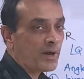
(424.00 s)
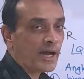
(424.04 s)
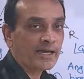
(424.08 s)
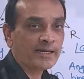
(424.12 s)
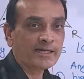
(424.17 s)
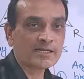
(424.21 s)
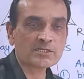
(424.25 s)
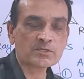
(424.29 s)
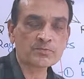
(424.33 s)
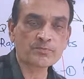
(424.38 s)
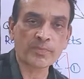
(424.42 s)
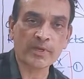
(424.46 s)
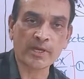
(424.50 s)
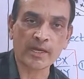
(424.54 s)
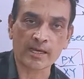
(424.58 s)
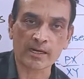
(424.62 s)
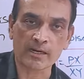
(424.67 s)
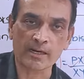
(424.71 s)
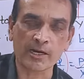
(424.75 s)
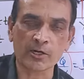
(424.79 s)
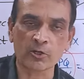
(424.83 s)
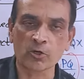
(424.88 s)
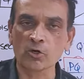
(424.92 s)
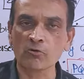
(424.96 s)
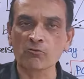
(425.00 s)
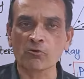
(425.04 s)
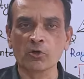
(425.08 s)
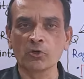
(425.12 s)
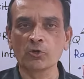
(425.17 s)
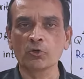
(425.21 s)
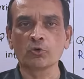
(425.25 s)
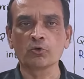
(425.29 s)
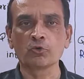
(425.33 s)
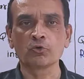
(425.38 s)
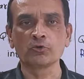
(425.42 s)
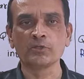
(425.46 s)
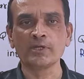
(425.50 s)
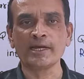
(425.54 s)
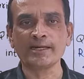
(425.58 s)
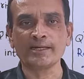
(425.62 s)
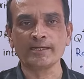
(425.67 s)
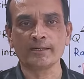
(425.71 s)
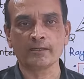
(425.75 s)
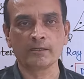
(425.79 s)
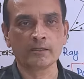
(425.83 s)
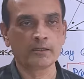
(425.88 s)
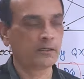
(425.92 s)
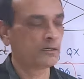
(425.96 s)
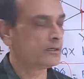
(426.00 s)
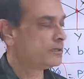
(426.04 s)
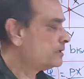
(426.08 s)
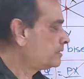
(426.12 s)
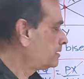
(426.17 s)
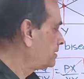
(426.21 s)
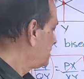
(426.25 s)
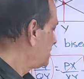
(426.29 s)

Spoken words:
PQ minus PR. I don't want to do that.